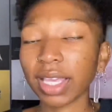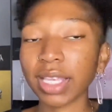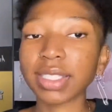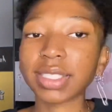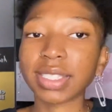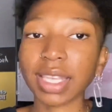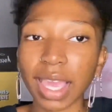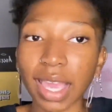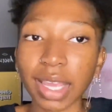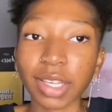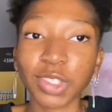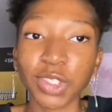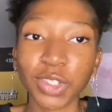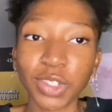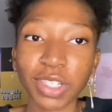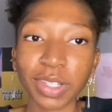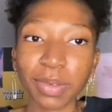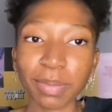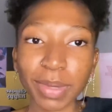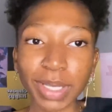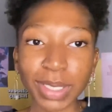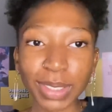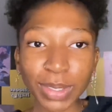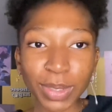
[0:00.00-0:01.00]
it's actually
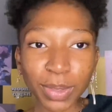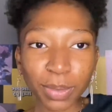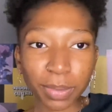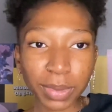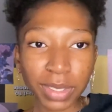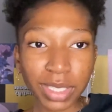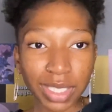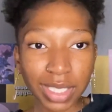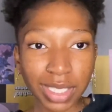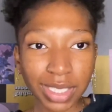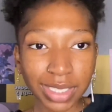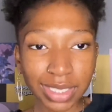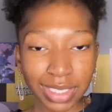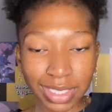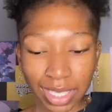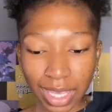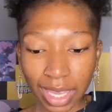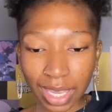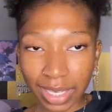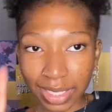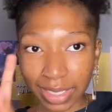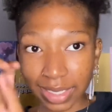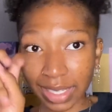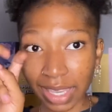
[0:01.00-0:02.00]
meant to be
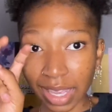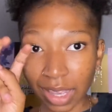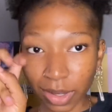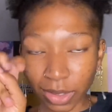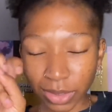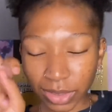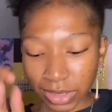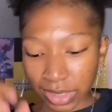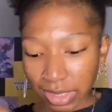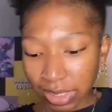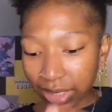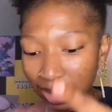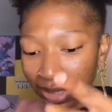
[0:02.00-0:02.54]
inside out